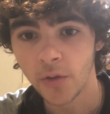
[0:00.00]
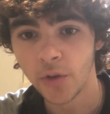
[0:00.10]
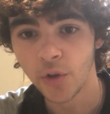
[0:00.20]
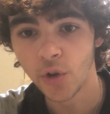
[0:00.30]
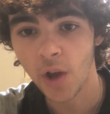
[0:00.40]

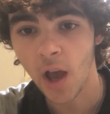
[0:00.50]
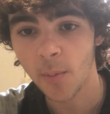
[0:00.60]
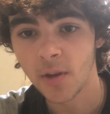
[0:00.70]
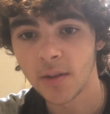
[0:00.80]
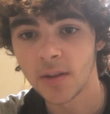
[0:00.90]
the good
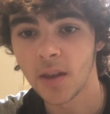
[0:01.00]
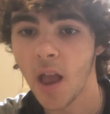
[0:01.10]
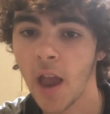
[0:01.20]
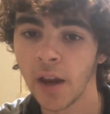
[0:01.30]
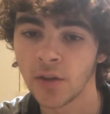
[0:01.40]
habits,
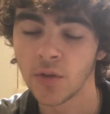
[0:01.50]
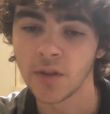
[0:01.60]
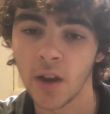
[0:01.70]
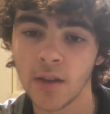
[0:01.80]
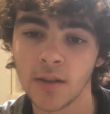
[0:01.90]

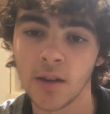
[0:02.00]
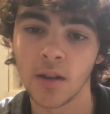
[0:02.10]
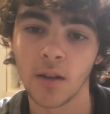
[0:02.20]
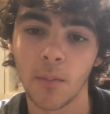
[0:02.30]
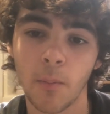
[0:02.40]

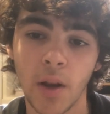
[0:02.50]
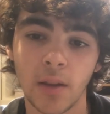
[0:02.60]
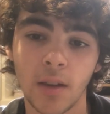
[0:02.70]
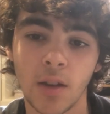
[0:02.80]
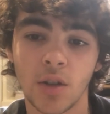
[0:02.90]
exercising,
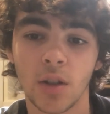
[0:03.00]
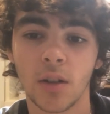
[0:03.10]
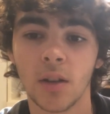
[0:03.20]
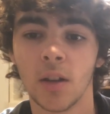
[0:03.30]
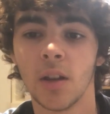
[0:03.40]

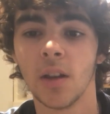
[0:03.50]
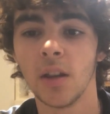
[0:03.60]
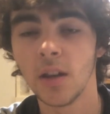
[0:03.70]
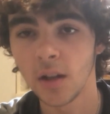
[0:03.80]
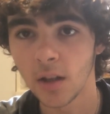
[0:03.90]
meditation,
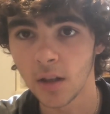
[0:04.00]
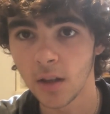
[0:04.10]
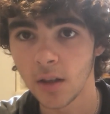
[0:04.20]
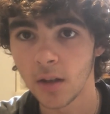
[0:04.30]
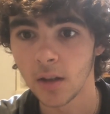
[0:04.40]
eating
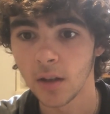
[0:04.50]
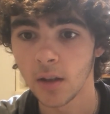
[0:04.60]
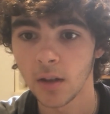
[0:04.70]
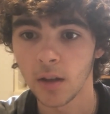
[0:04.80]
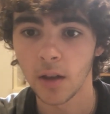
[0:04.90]
clean,
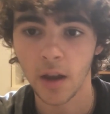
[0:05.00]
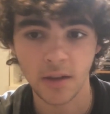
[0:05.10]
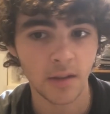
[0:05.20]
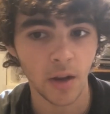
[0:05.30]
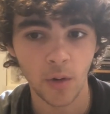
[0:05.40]

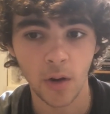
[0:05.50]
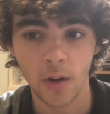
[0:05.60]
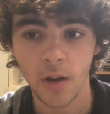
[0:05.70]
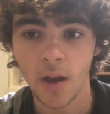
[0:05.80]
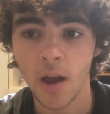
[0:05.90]
etc.,